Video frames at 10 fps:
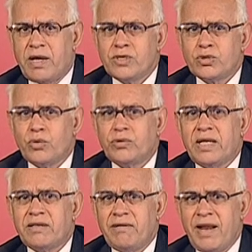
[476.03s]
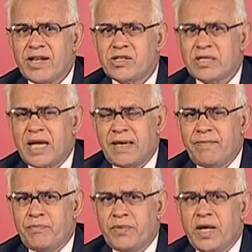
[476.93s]
so that next
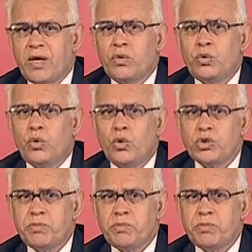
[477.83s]
time those